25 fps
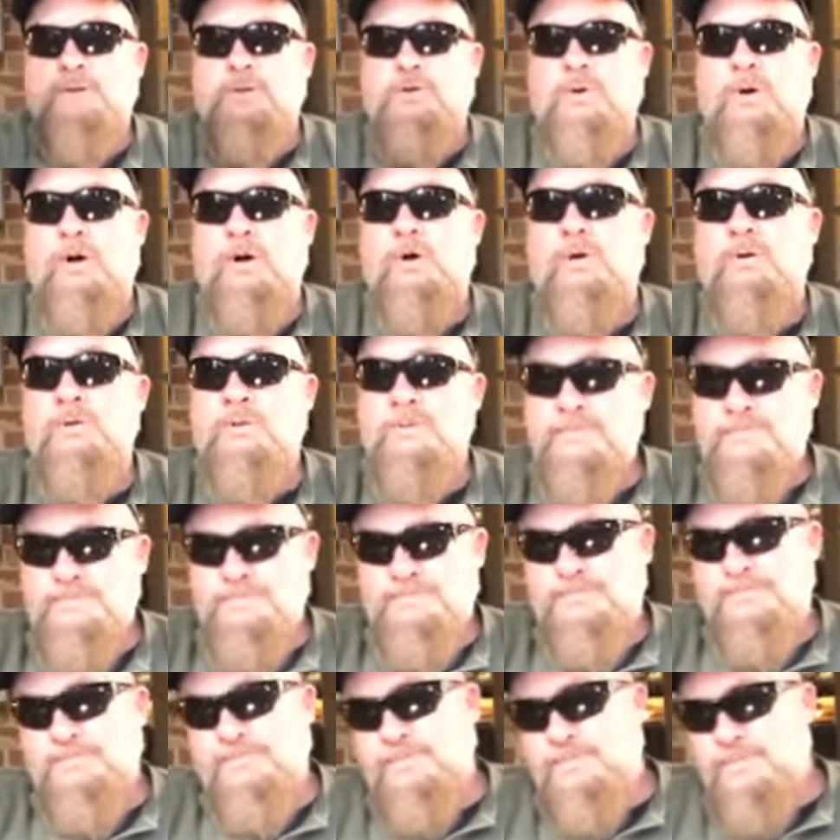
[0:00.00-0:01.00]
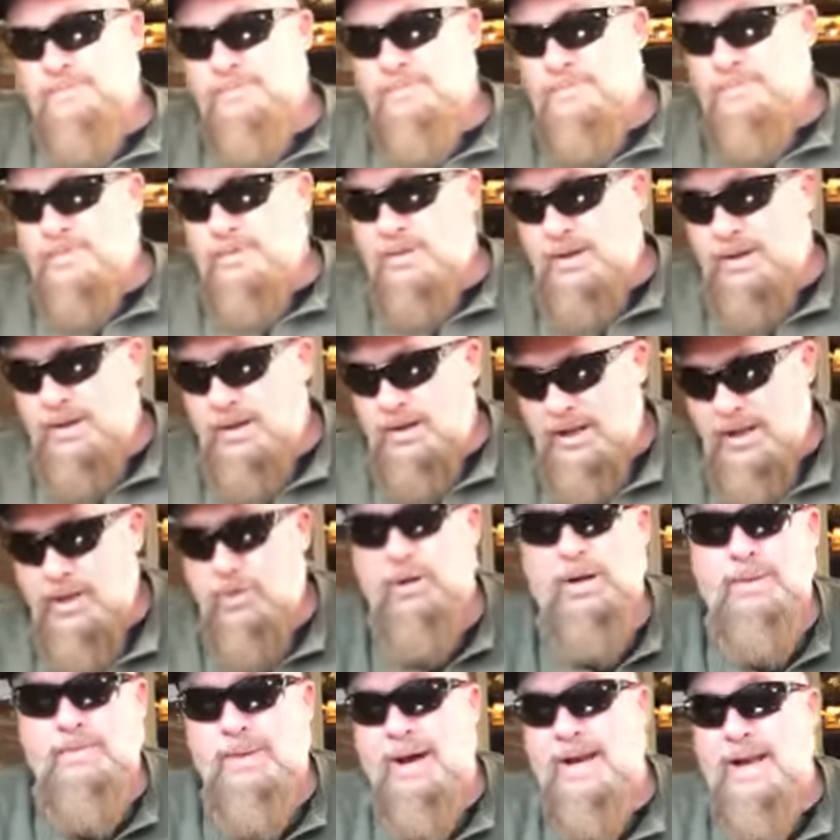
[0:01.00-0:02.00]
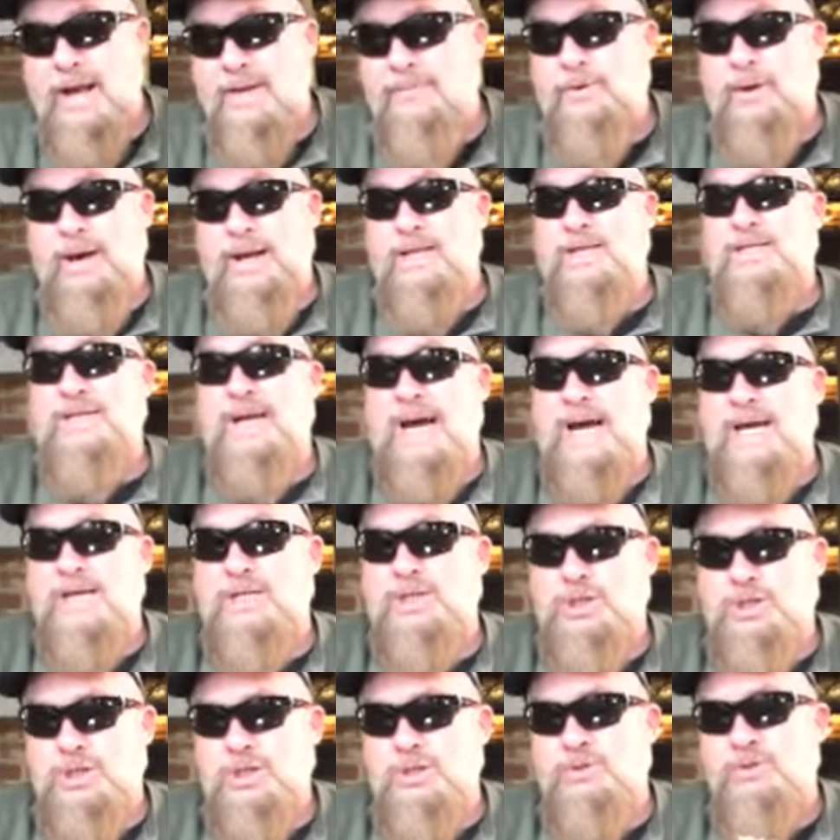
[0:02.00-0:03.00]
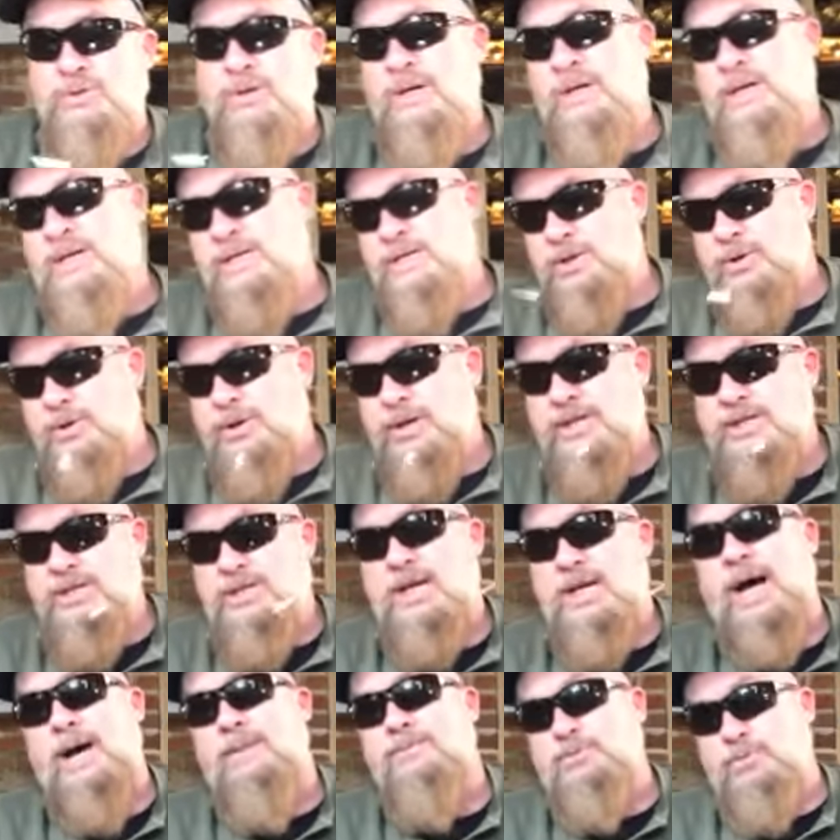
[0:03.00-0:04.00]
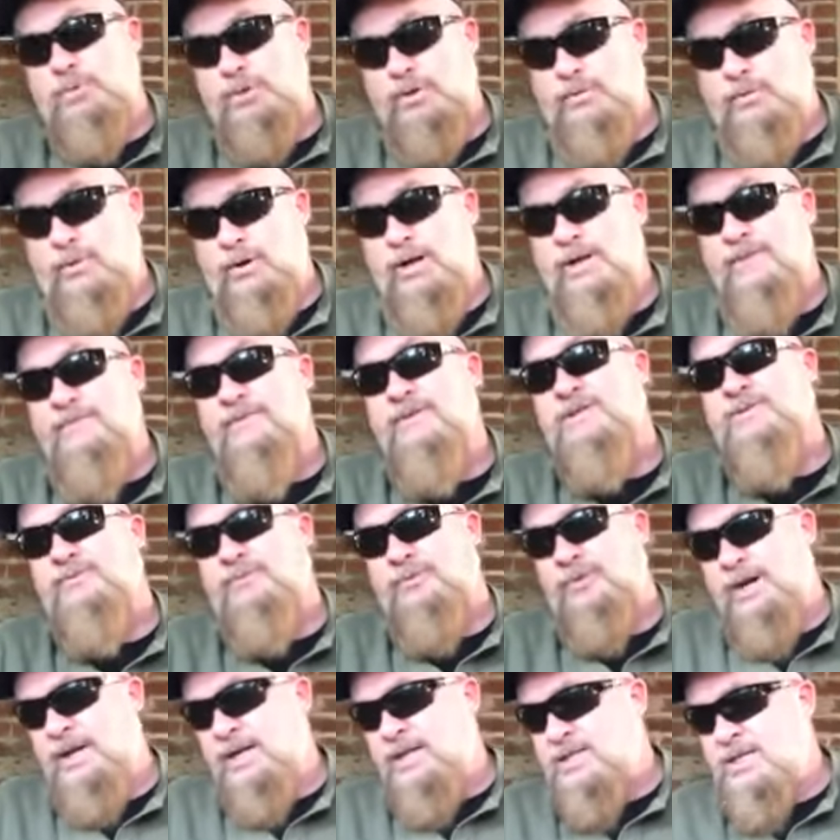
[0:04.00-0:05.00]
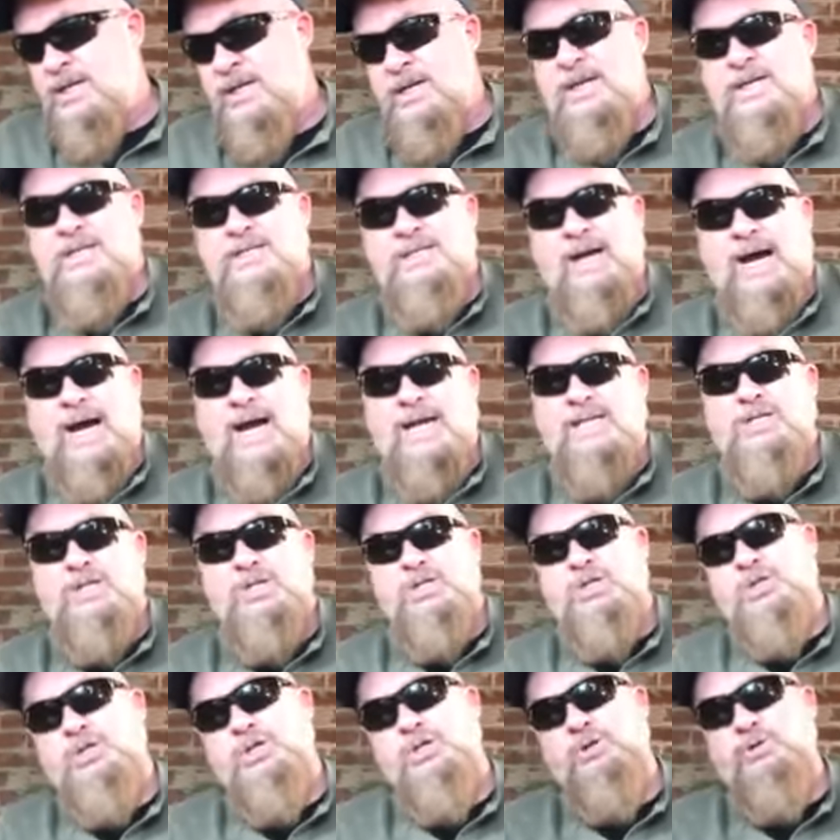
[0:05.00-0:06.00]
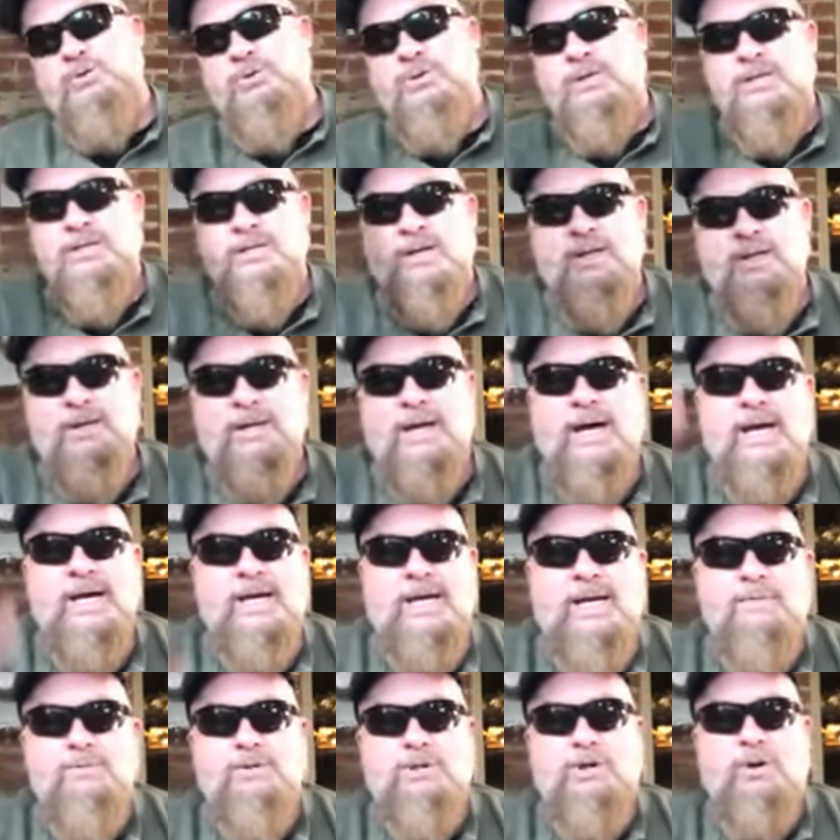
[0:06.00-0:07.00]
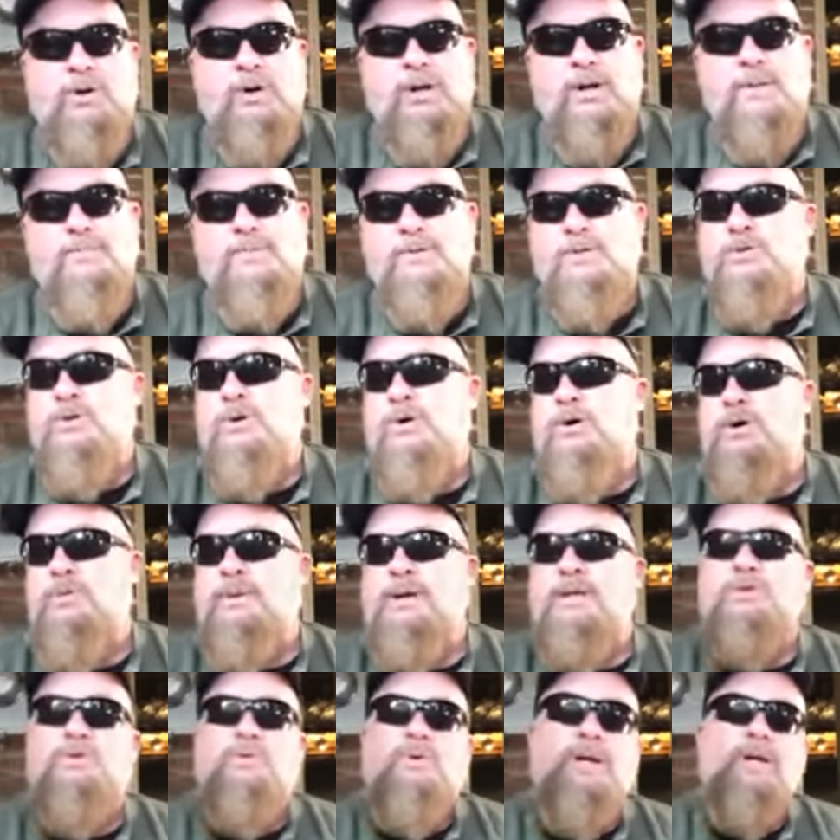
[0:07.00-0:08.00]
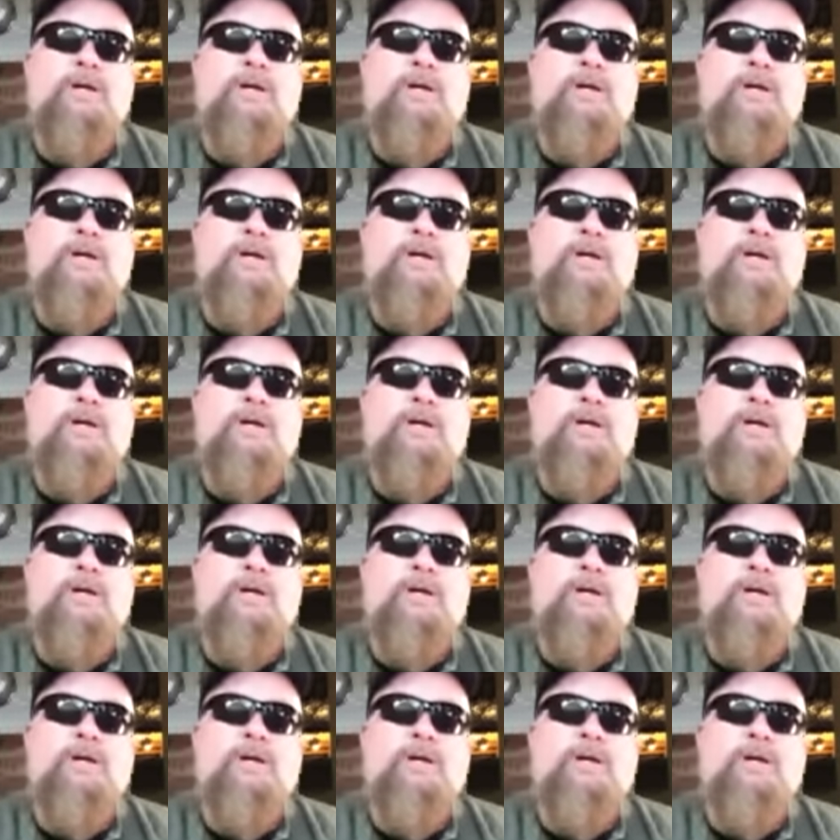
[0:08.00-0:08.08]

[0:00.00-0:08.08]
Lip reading: patrol. Literally, my nephew had to tie his shoe. So he stops with one of his friends, ties his shoe, and this other guy keeps going up patrol about